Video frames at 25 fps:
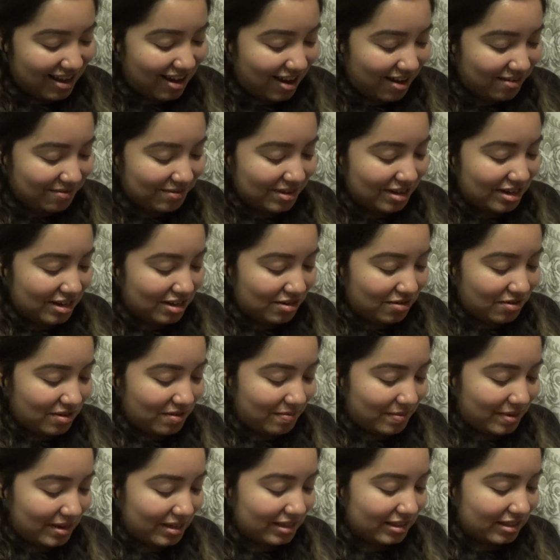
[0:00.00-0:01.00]
I'm gonna do
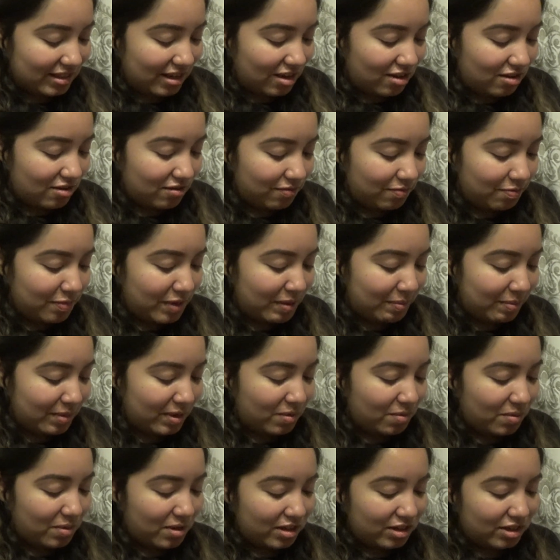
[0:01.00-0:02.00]
it myself, but I'm
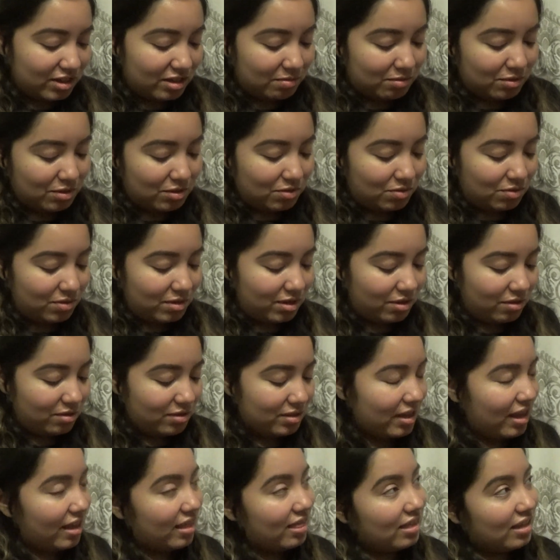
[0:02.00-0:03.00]
gonna watch some tutorials,
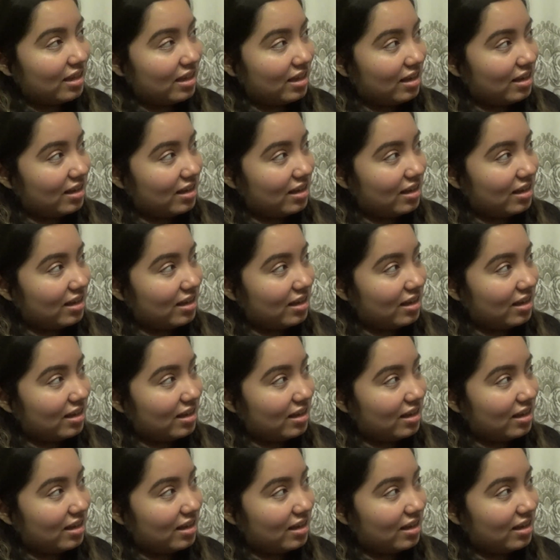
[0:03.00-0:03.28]
I think.